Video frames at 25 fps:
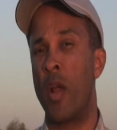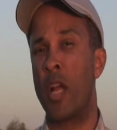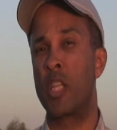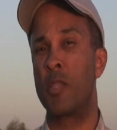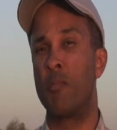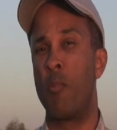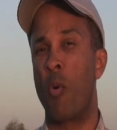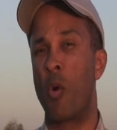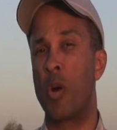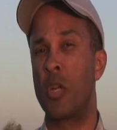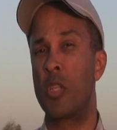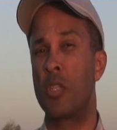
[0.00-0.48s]

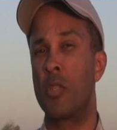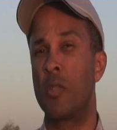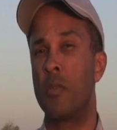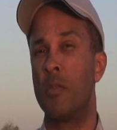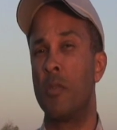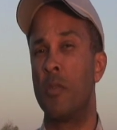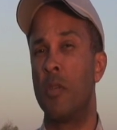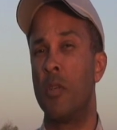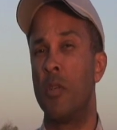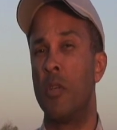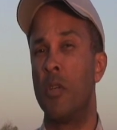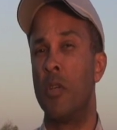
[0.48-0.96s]
exports.
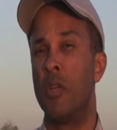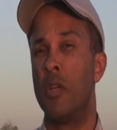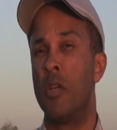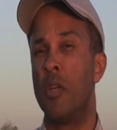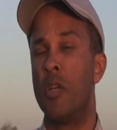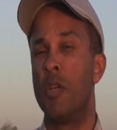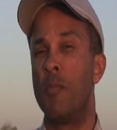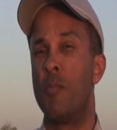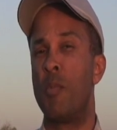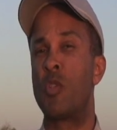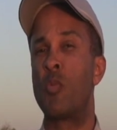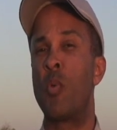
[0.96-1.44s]

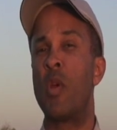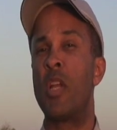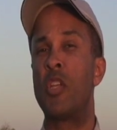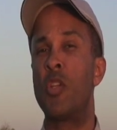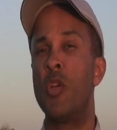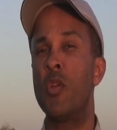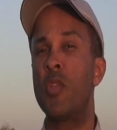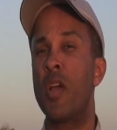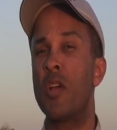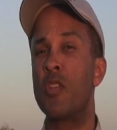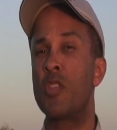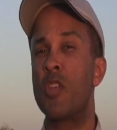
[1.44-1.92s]
Between
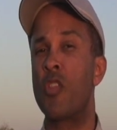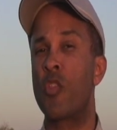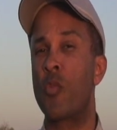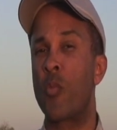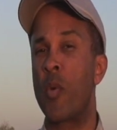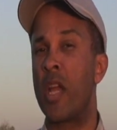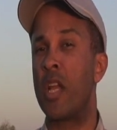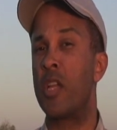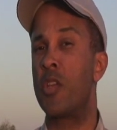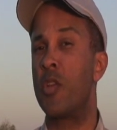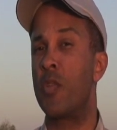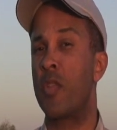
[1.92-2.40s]

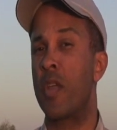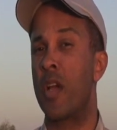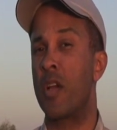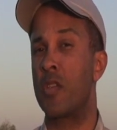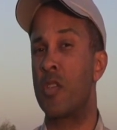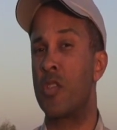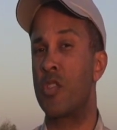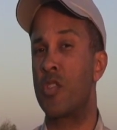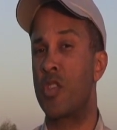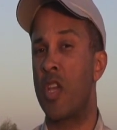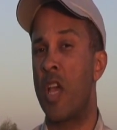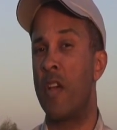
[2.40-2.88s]
2003 and
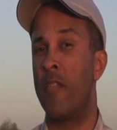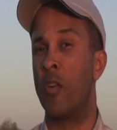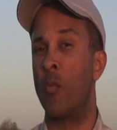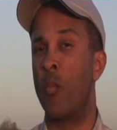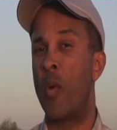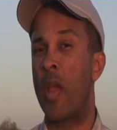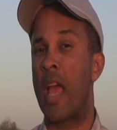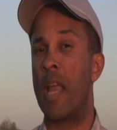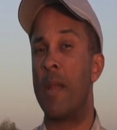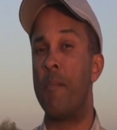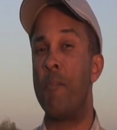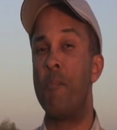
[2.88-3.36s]
2007,
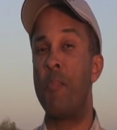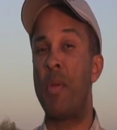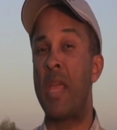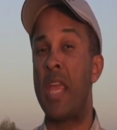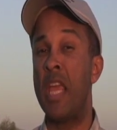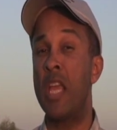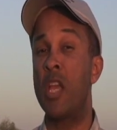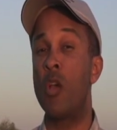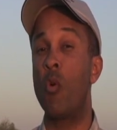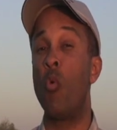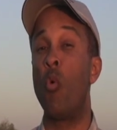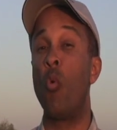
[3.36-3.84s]
we had
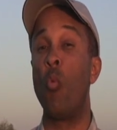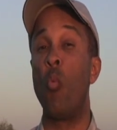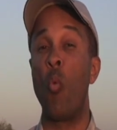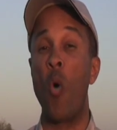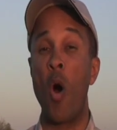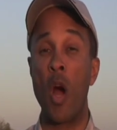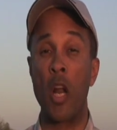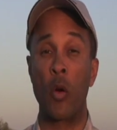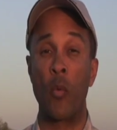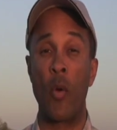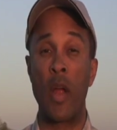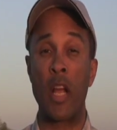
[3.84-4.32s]
peak
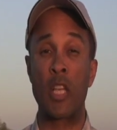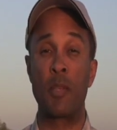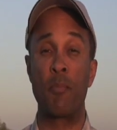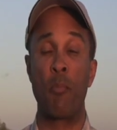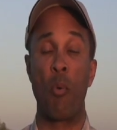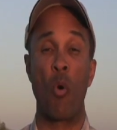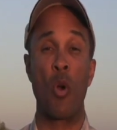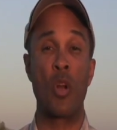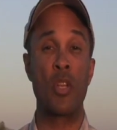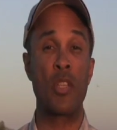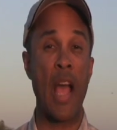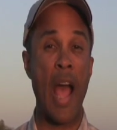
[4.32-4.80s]
water
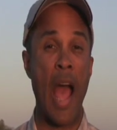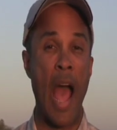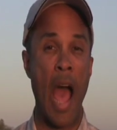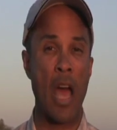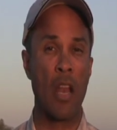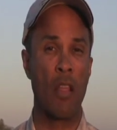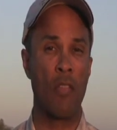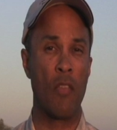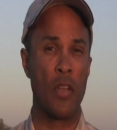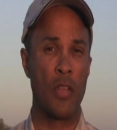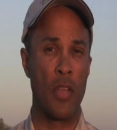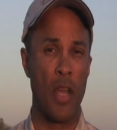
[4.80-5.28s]
exports
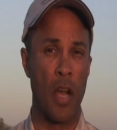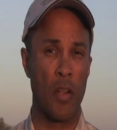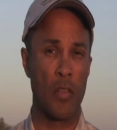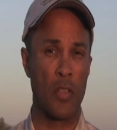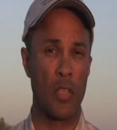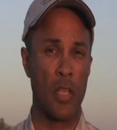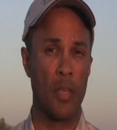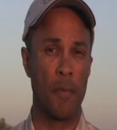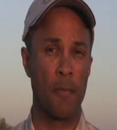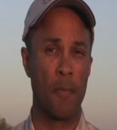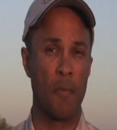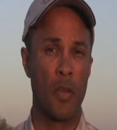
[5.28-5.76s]
out of the
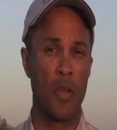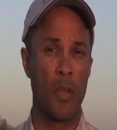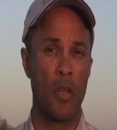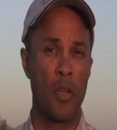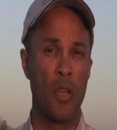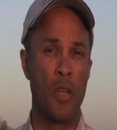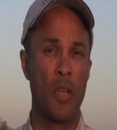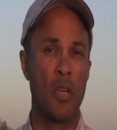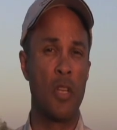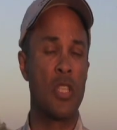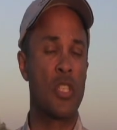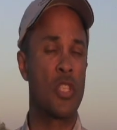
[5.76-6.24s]
Delta.
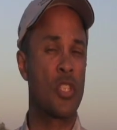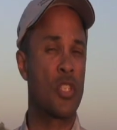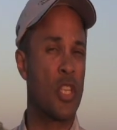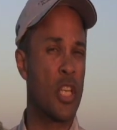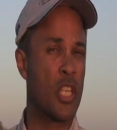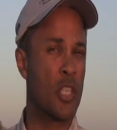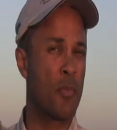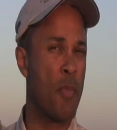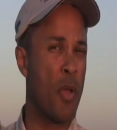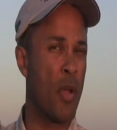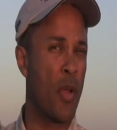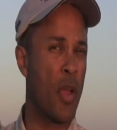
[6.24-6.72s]

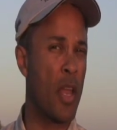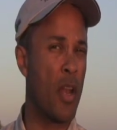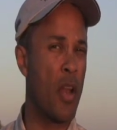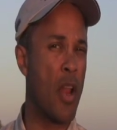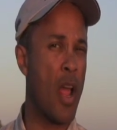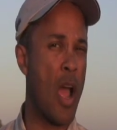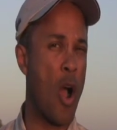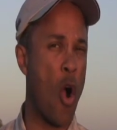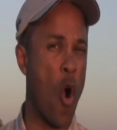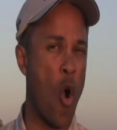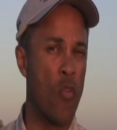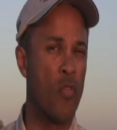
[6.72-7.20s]

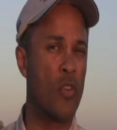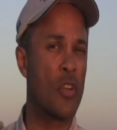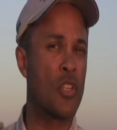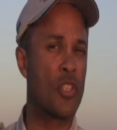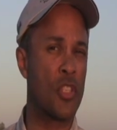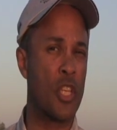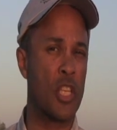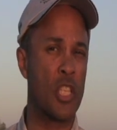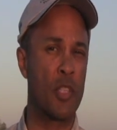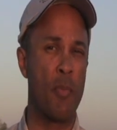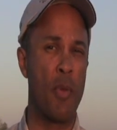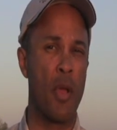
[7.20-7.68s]
Over
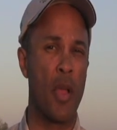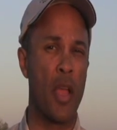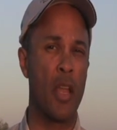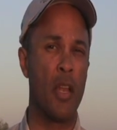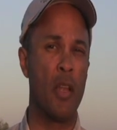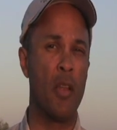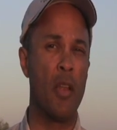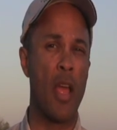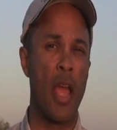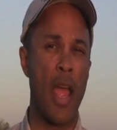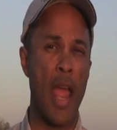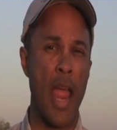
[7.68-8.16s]
6
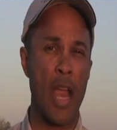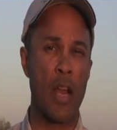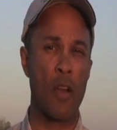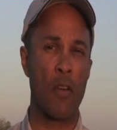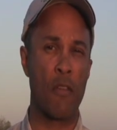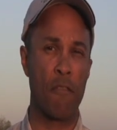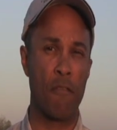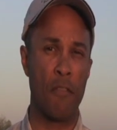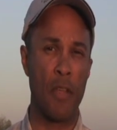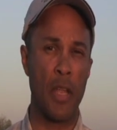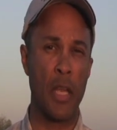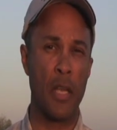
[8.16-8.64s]
million
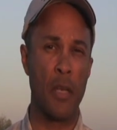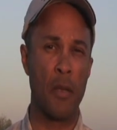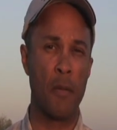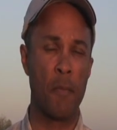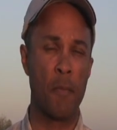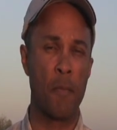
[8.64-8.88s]
acre feet.